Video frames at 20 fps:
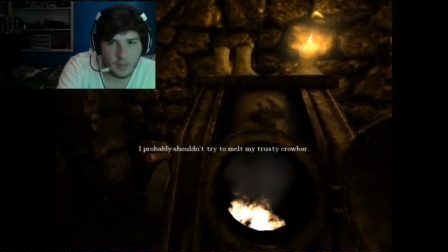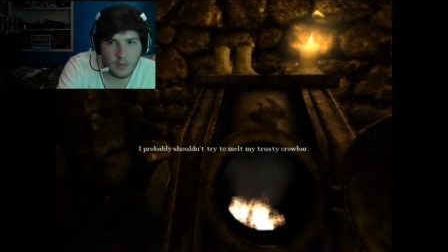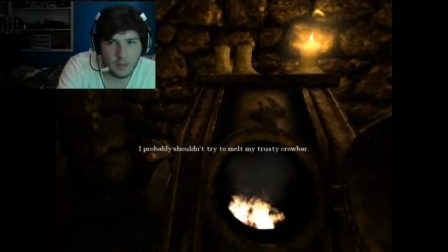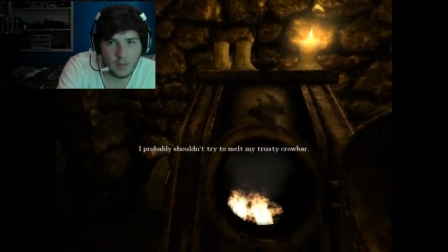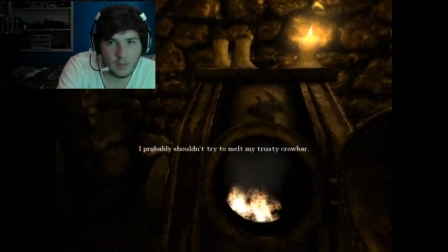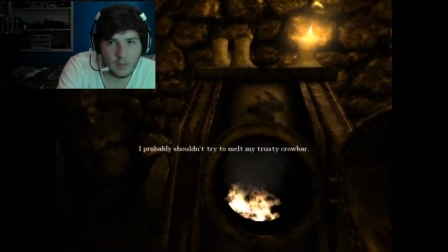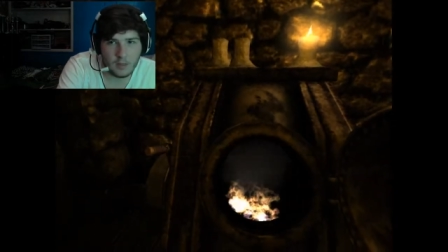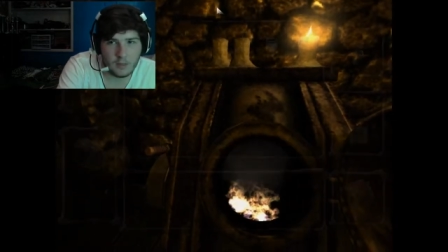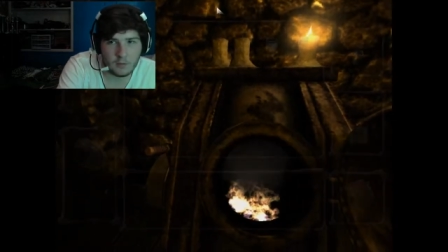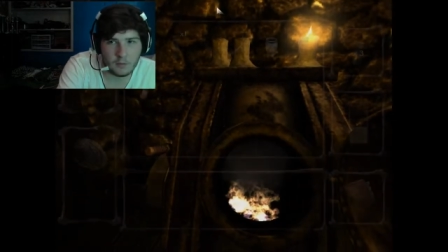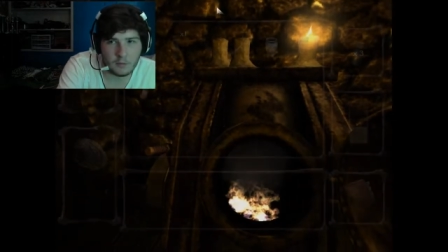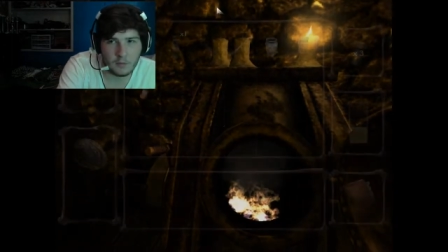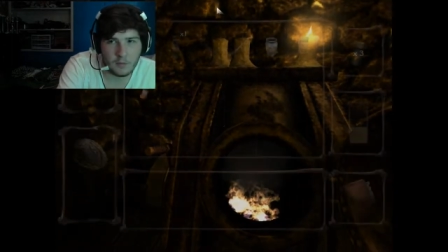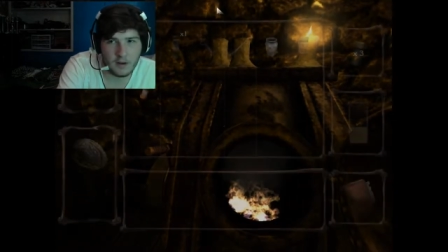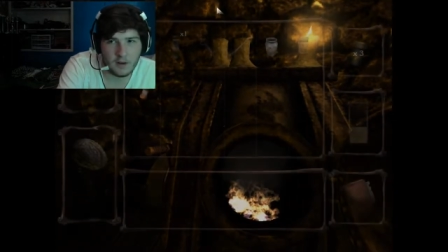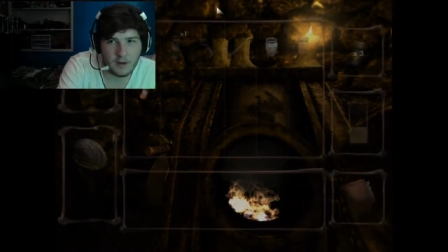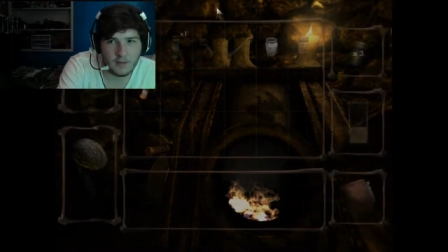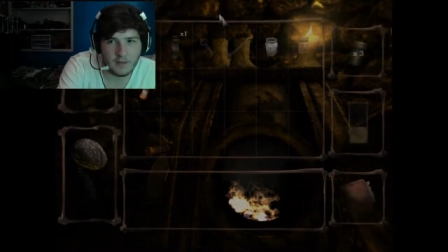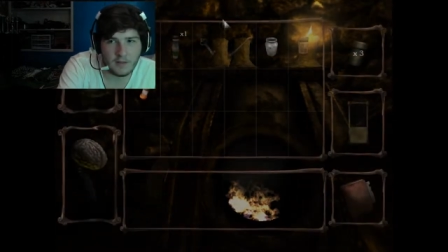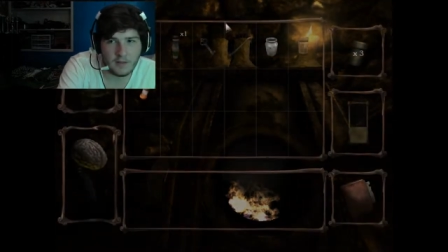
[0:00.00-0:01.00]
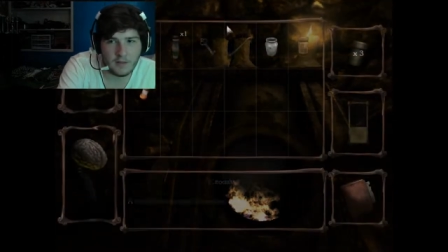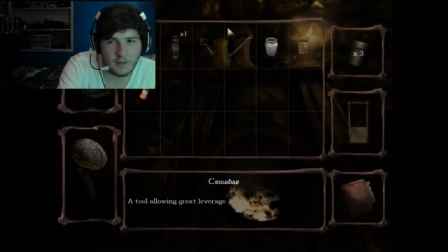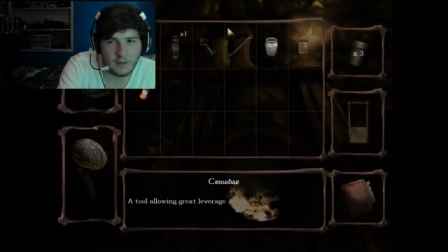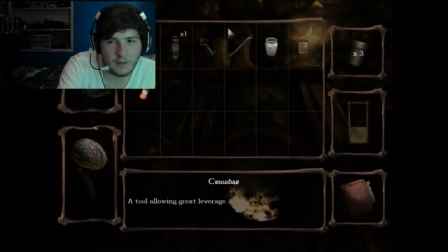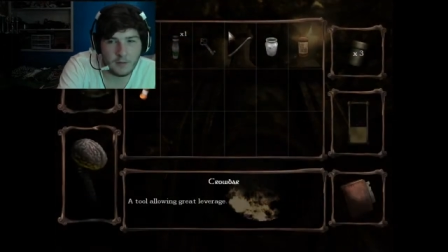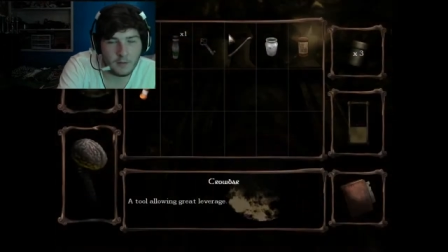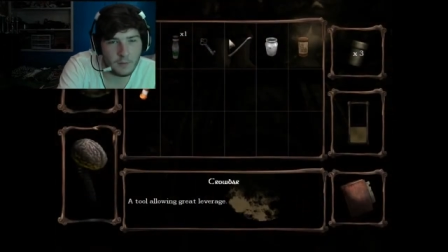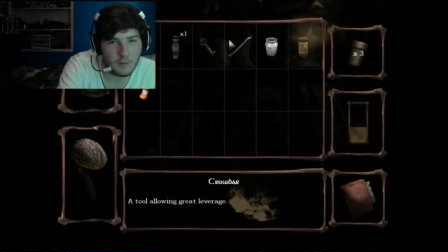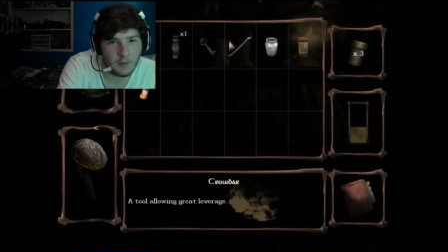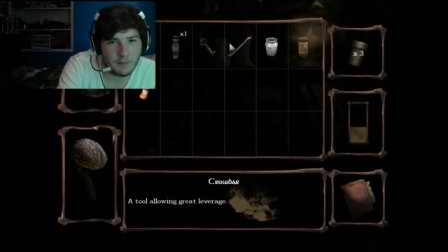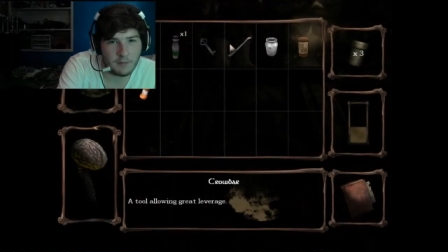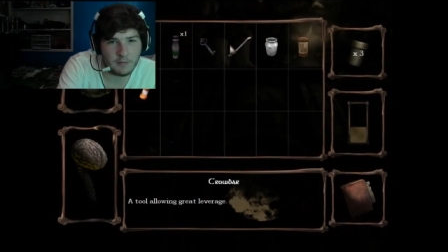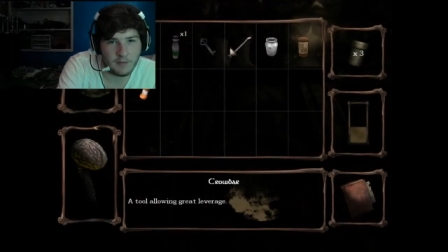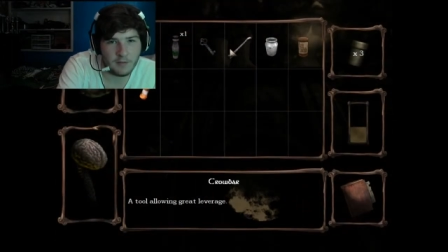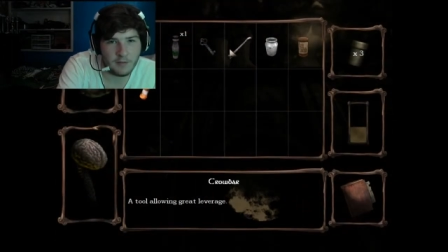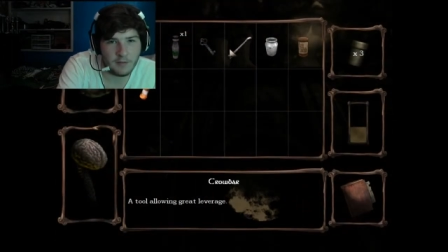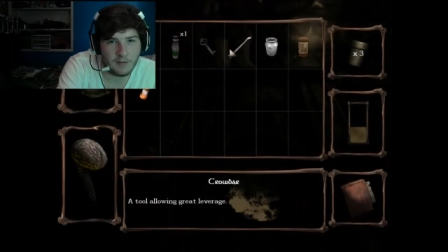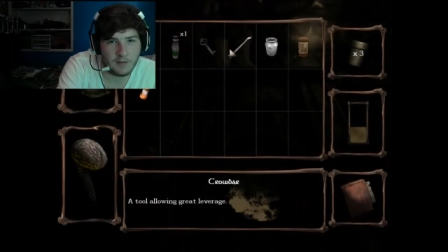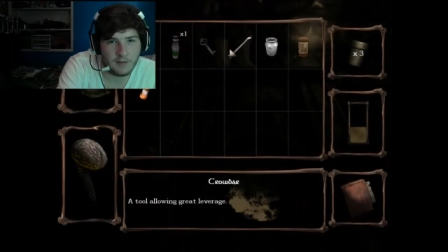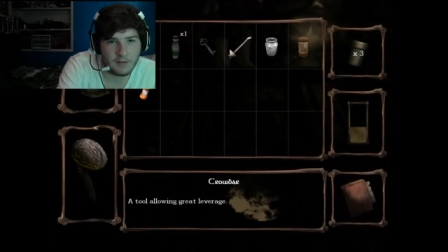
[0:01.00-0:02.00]
Because we're out of. Oh, no, we have
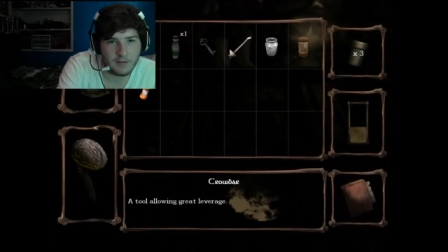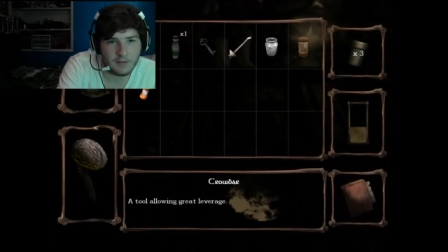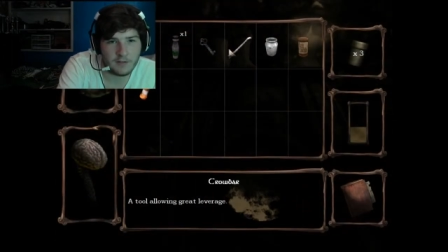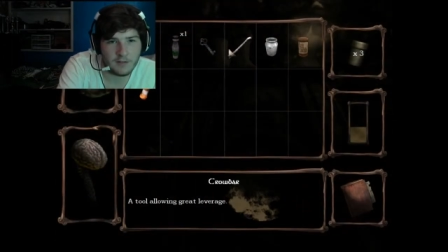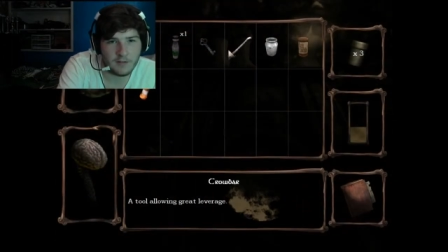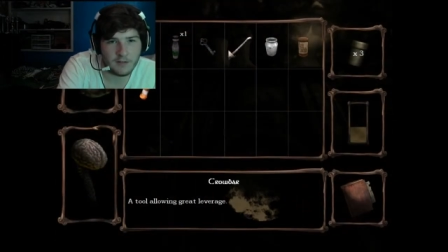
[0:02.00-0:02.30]
cylinders still.